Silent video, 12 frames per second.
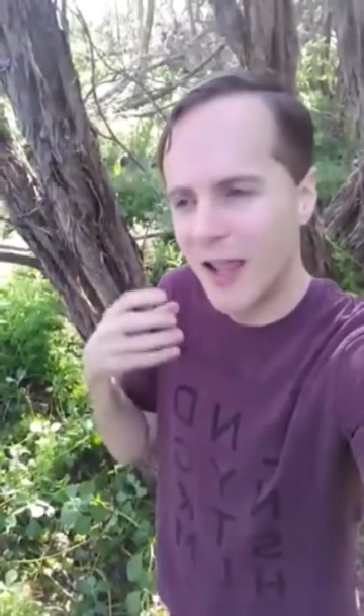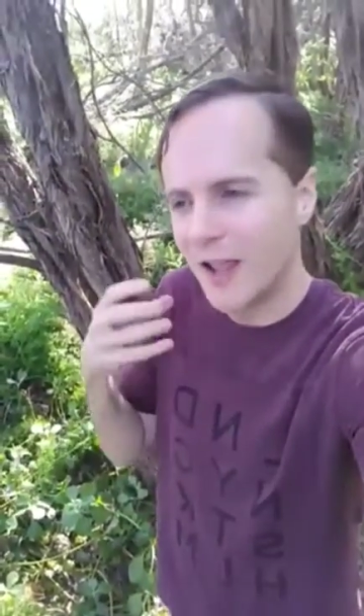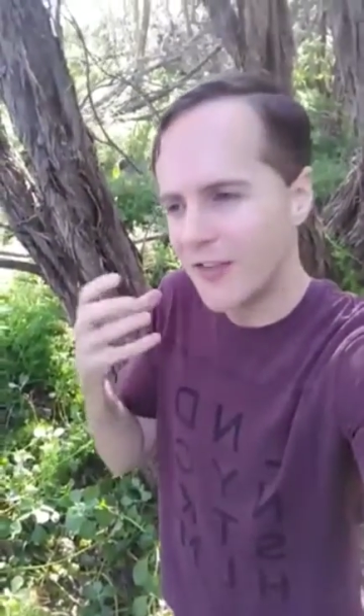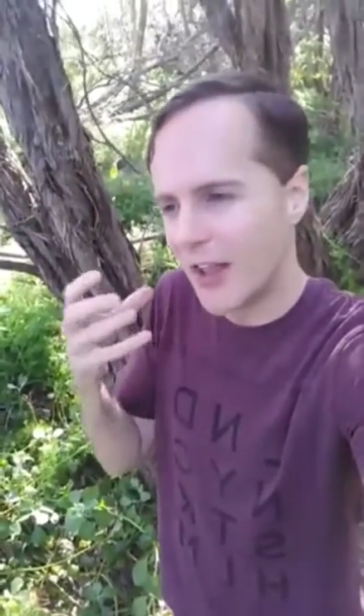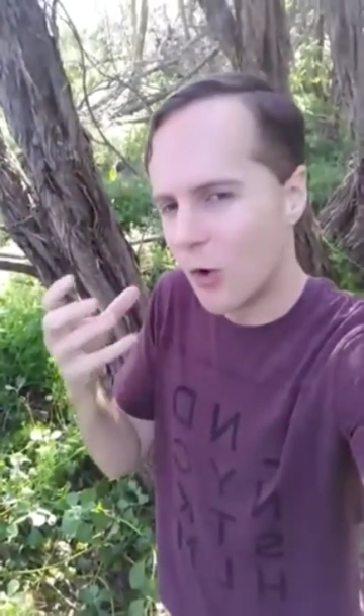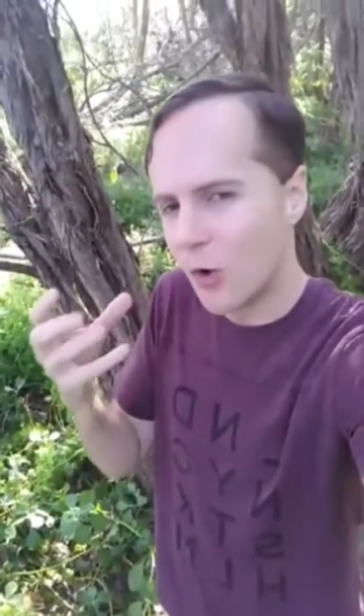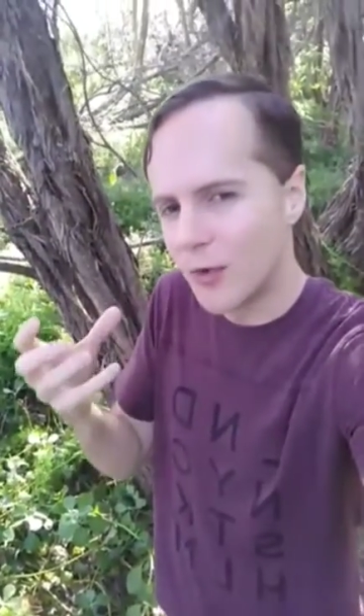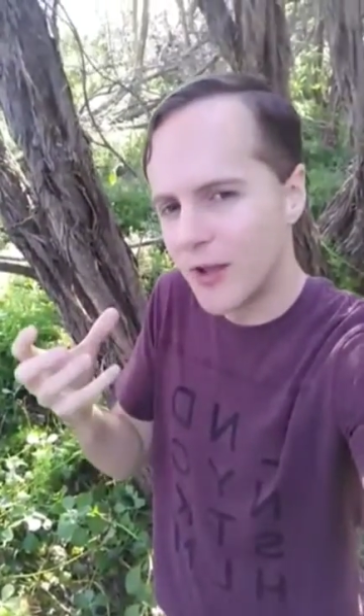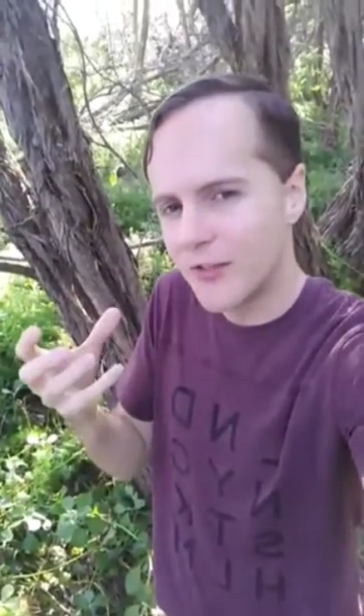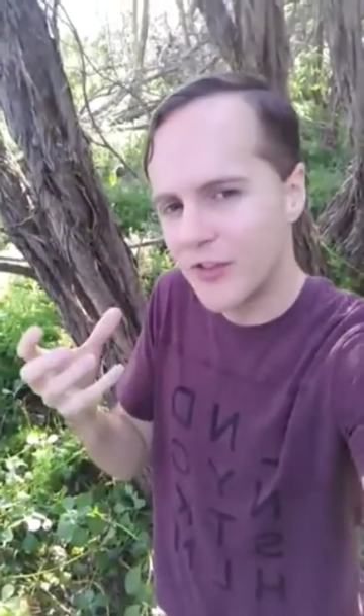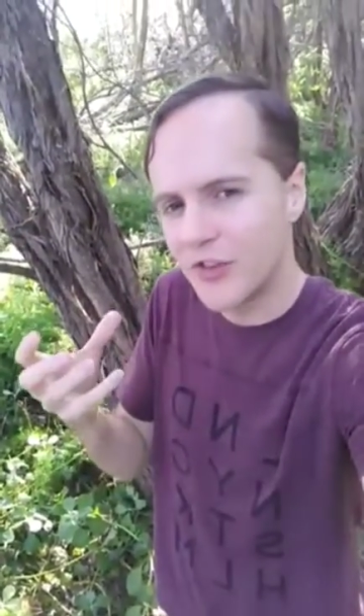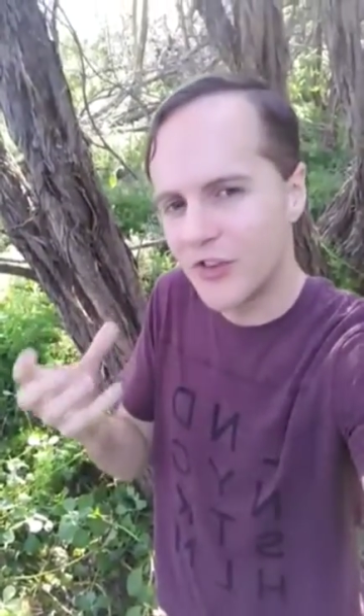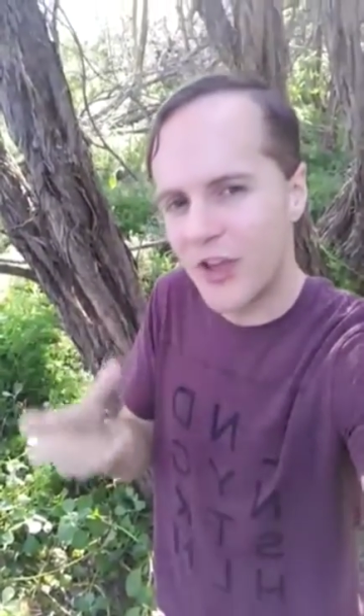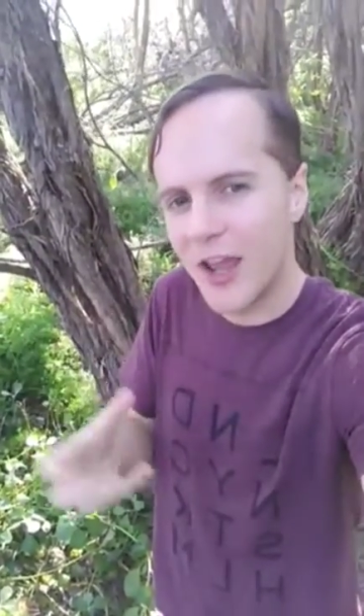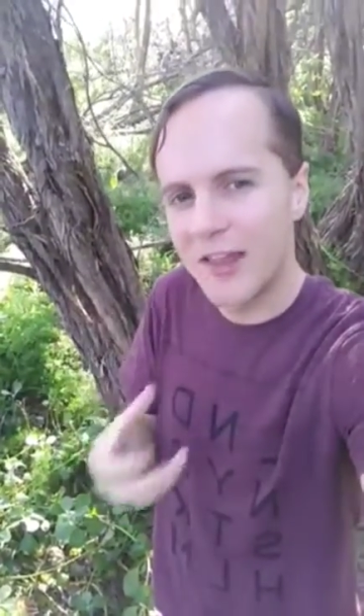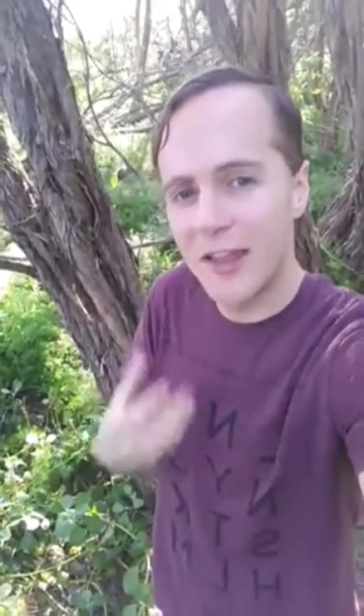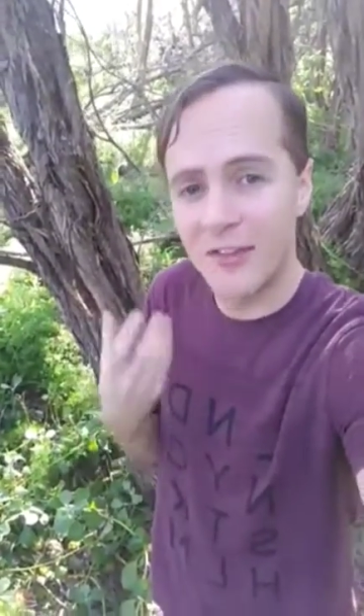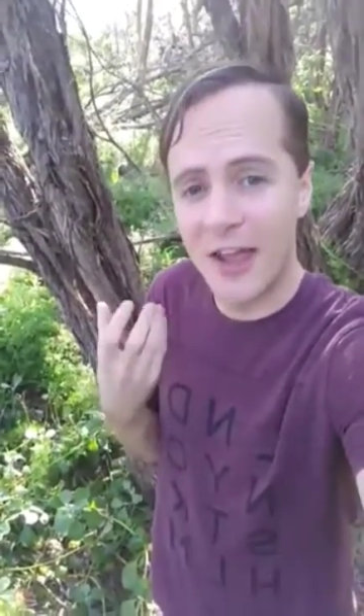is they all need to share
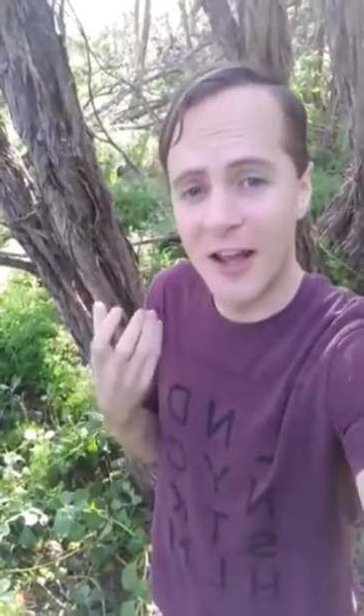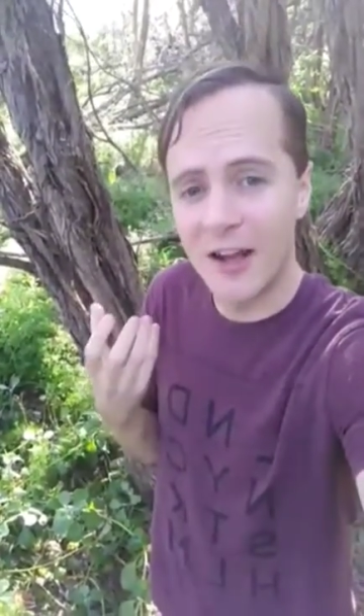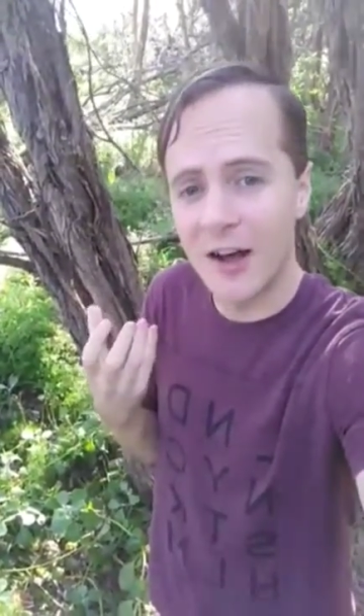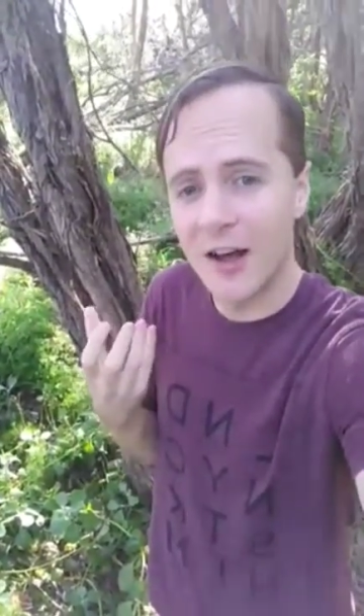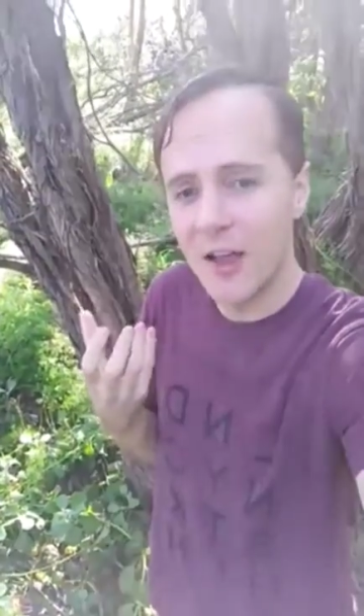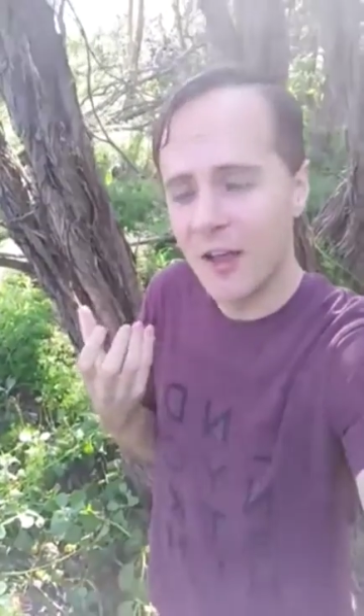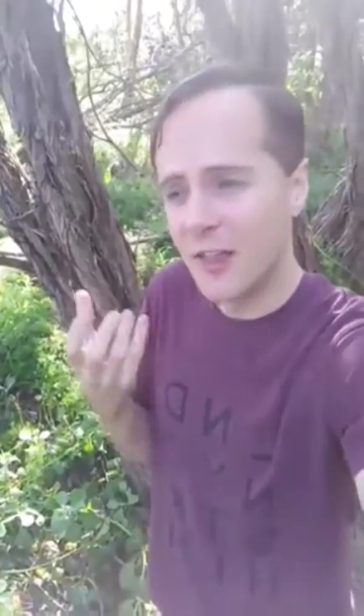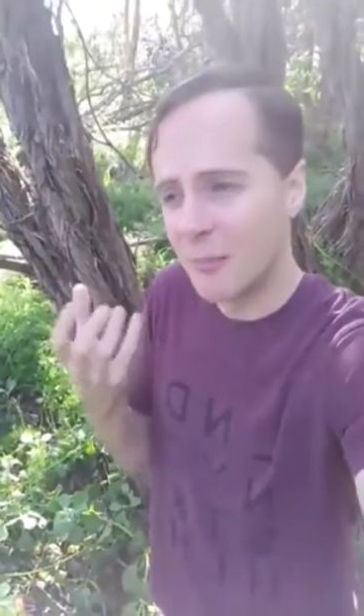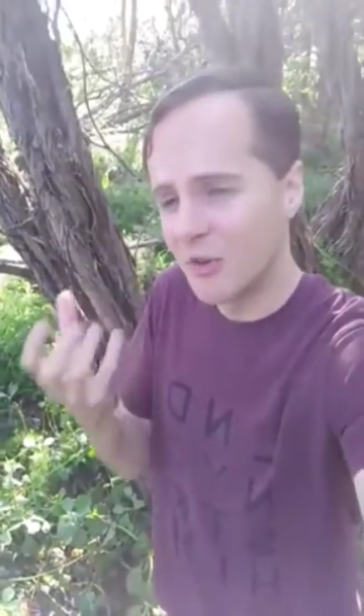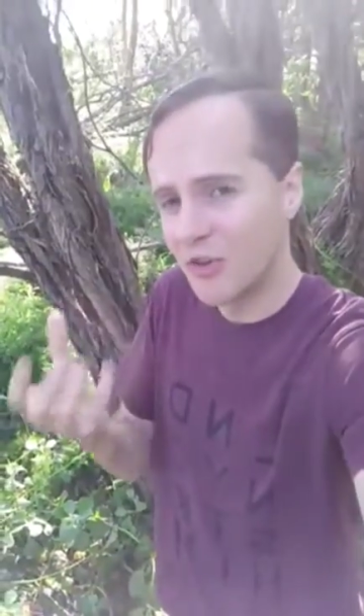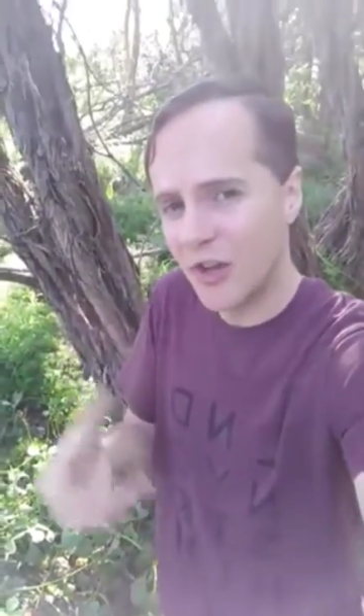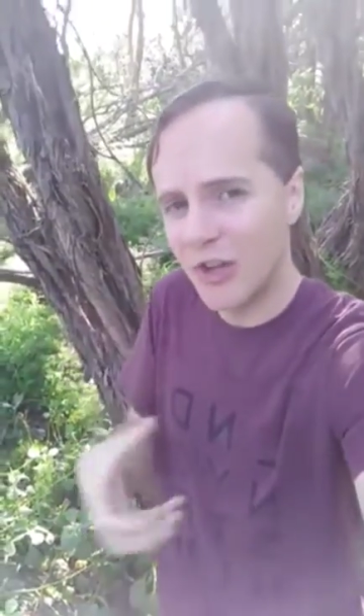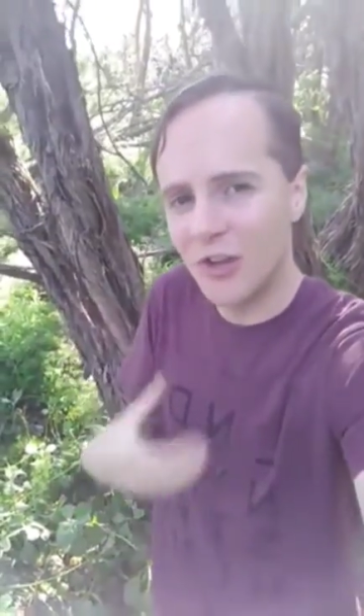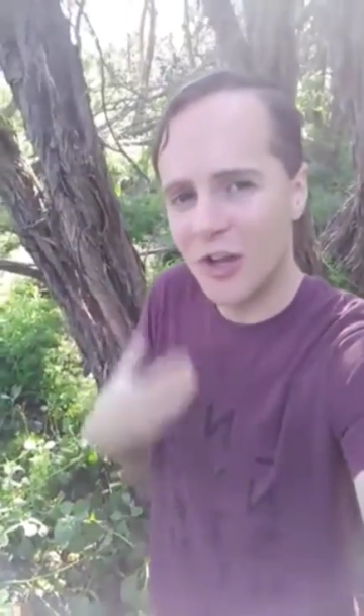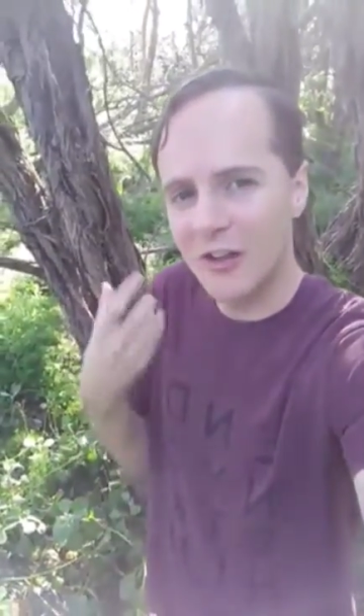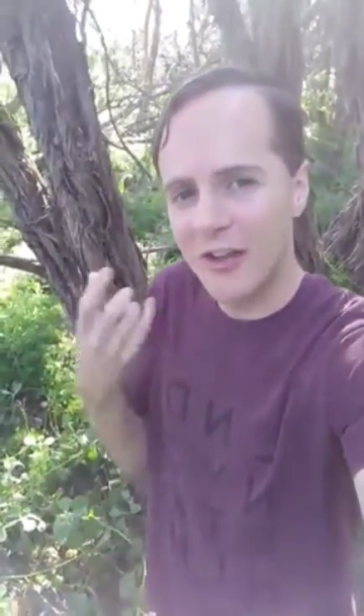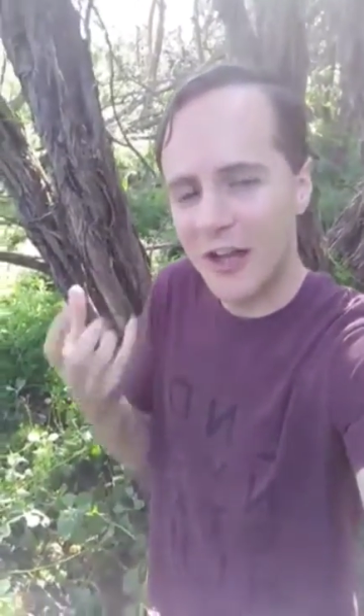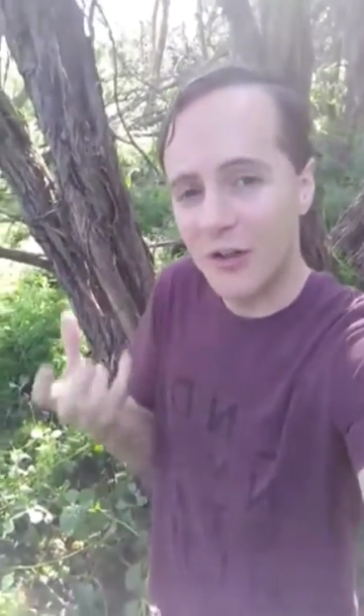their data, their machine
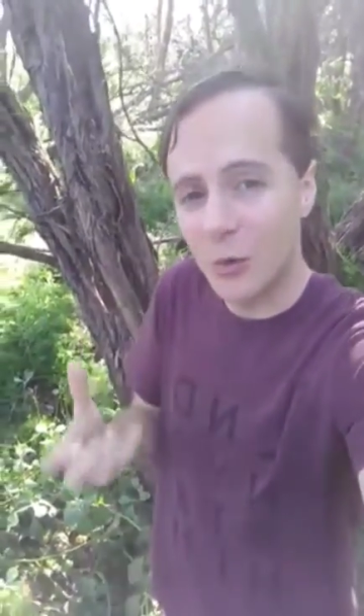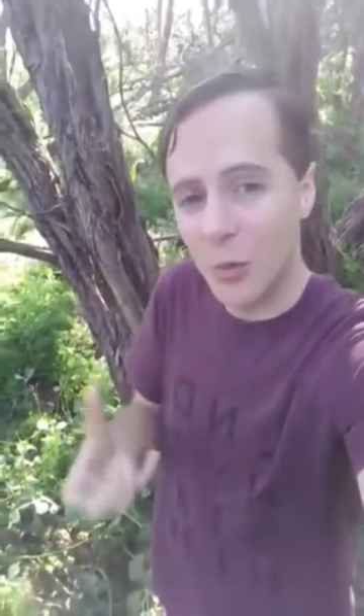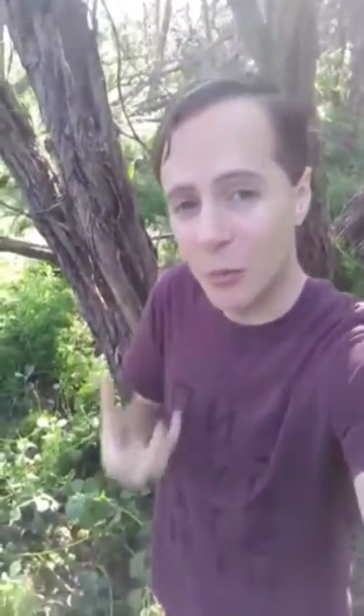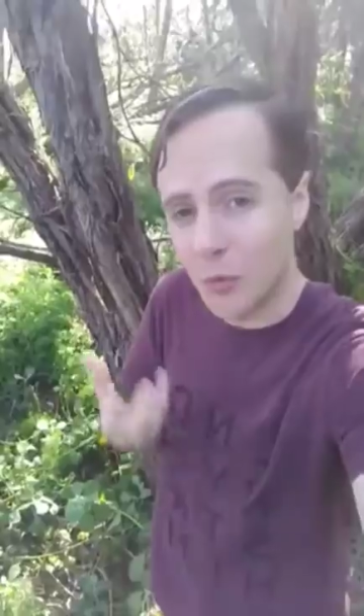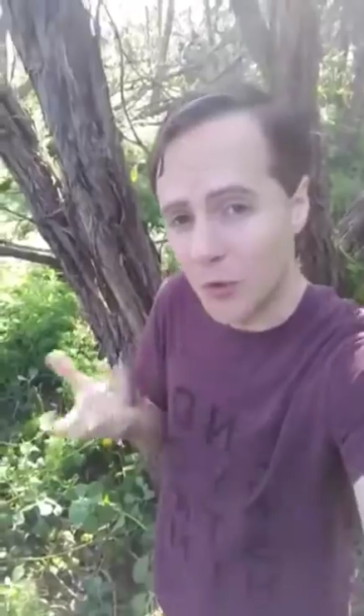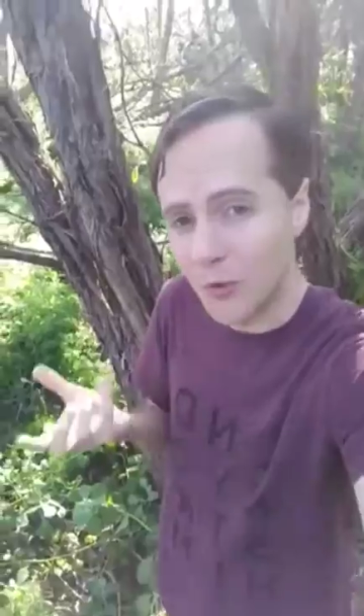learning data to improve